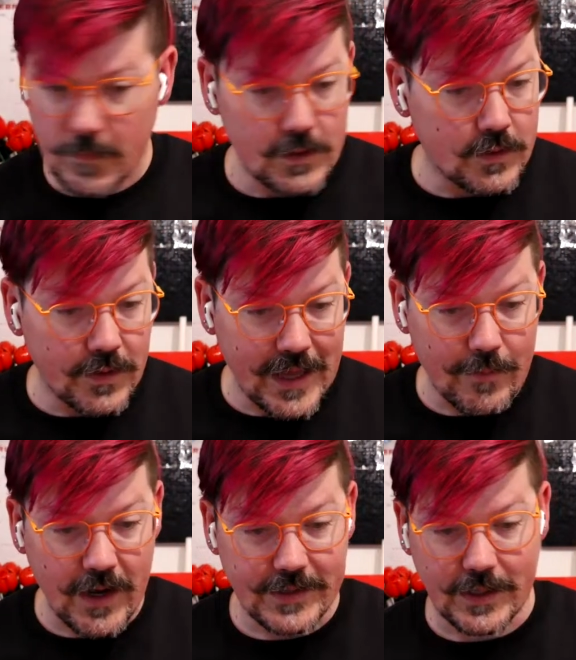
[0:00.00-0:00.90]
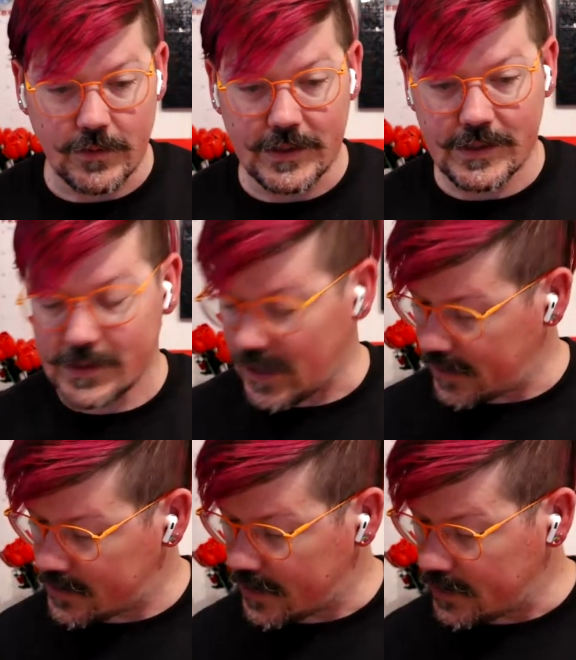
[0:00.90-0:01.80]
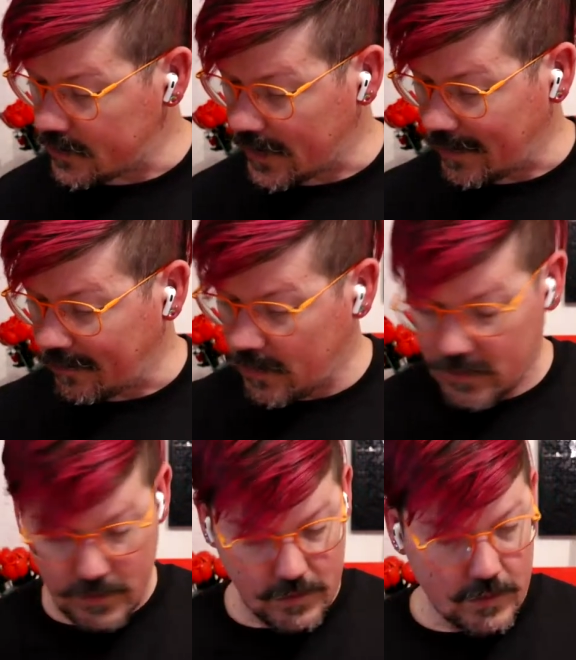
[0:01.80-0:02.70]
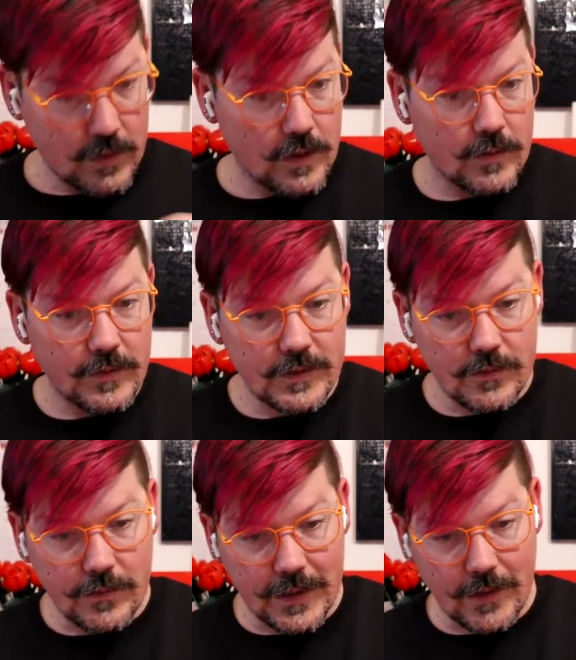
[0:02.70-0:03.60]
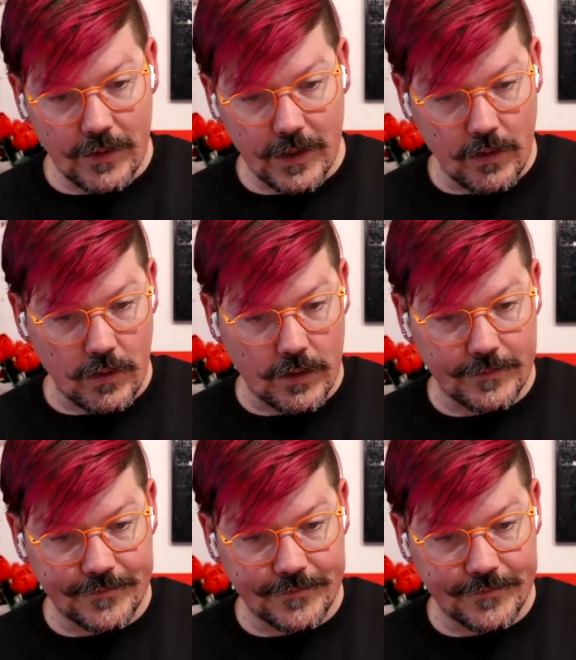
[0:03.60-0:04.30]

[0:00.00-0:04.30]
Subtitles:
doing that project was such a dream. It's really cool.